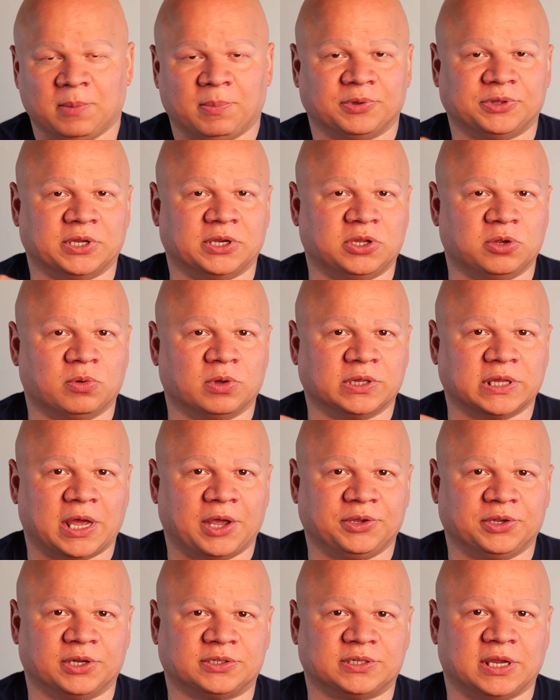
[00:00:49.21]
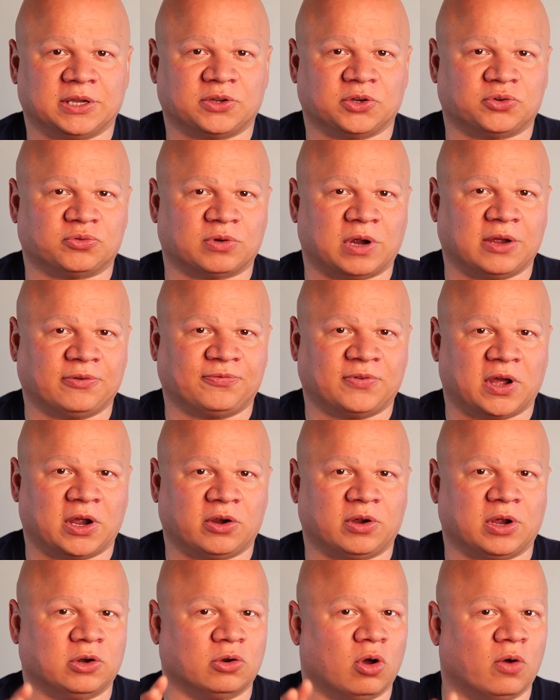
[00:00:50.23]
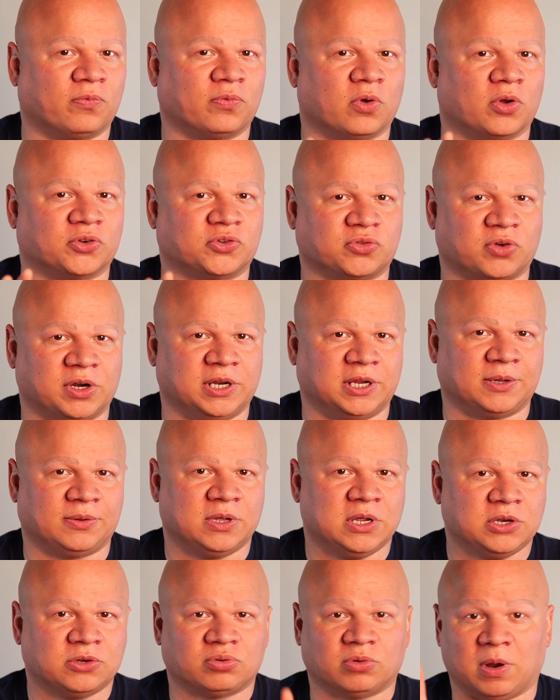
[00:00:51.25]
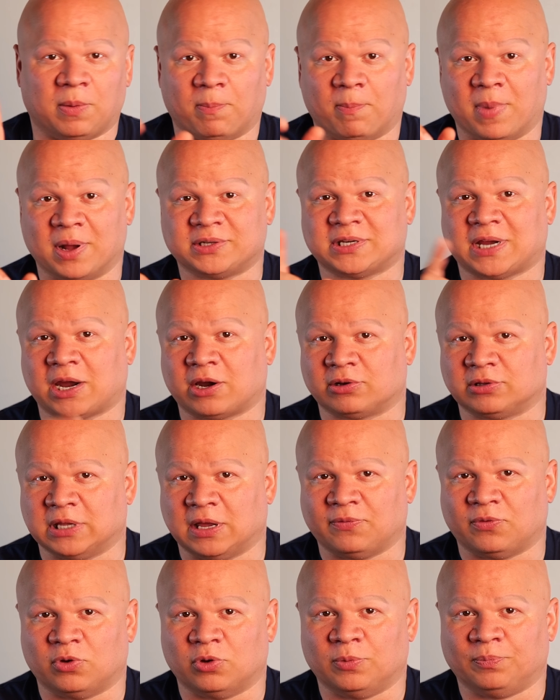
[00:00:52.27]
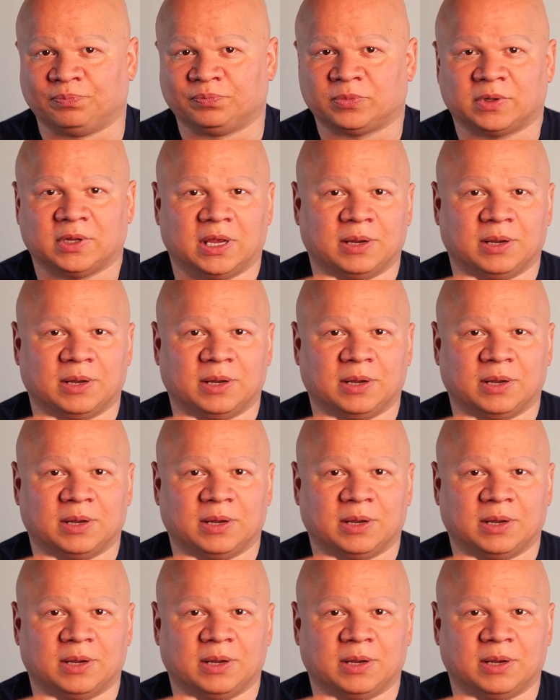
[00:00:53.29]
but they do allow you to take your dry fire and overall training to a much higher level